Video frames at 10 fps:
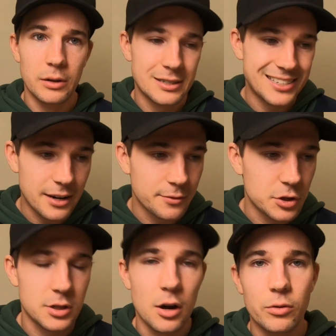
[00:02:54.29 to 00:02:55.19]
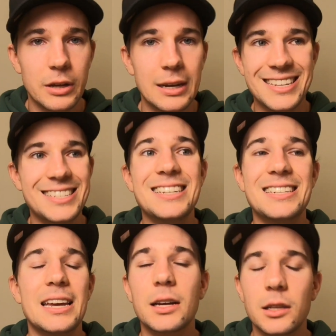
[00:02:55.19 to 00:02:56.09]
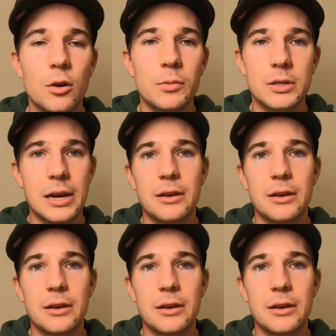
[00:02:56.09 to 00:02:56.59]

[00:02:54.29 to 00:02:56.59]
Instead of just holding 16 kilometers an hour,